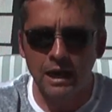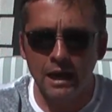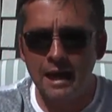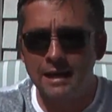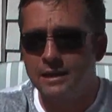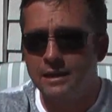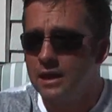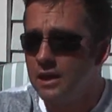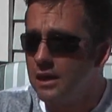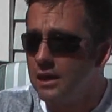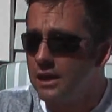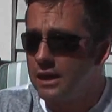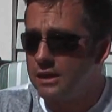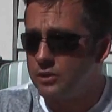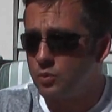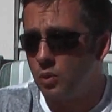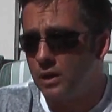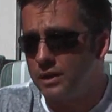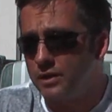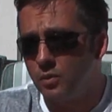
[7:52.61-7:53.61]
And
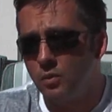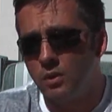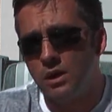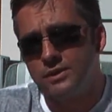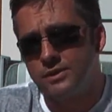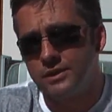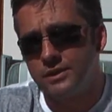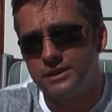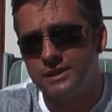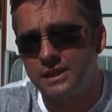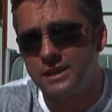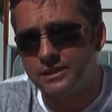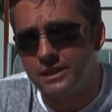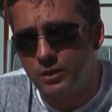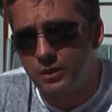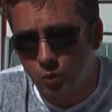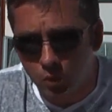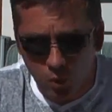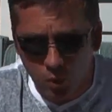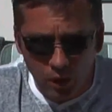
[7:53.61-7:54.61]
it's one of the ones that is
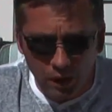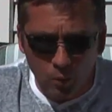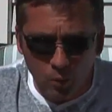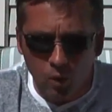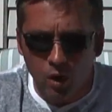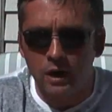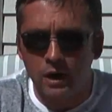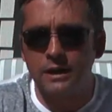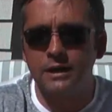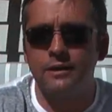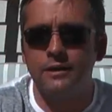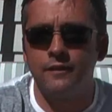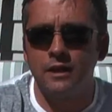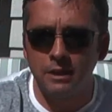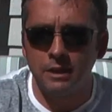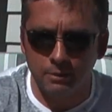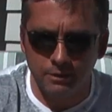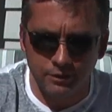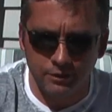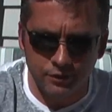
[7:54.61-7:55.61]
actually quite widely
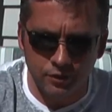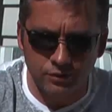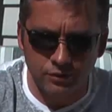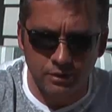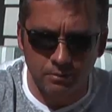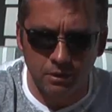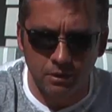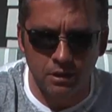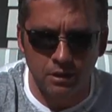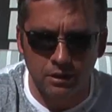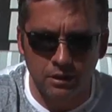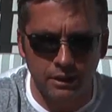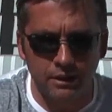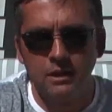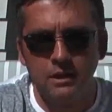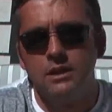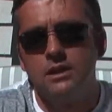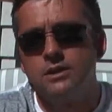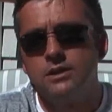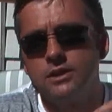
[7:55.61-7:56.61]
available in the
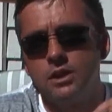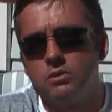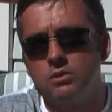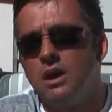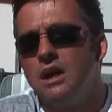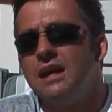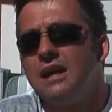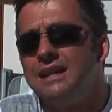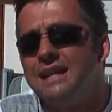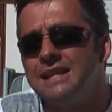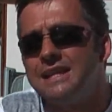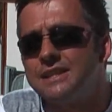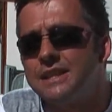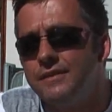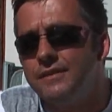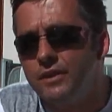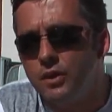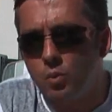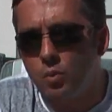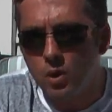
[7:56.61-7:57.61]
Systembolaget. So let's
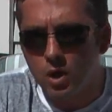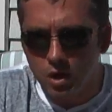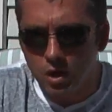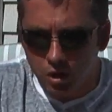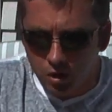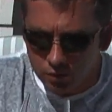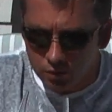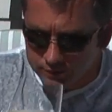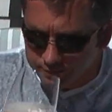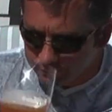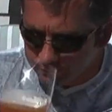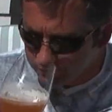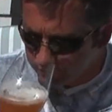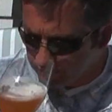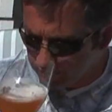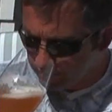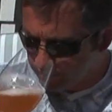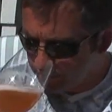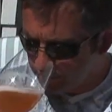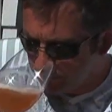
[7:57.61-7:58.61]
give it a whirl.
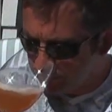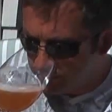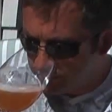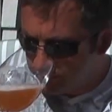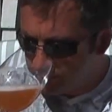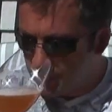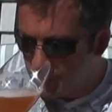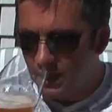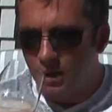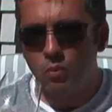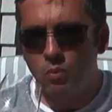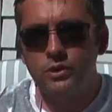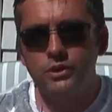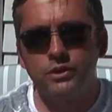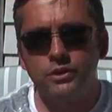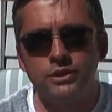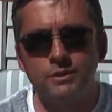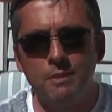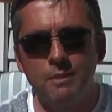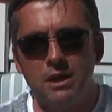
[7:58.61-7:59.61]
And what do
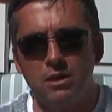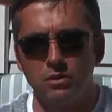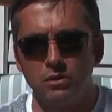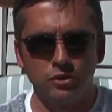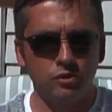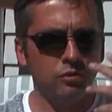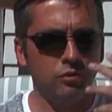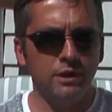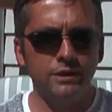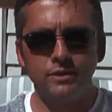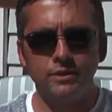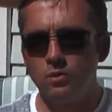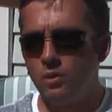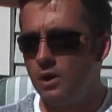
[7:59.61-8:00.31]
you smell? Straight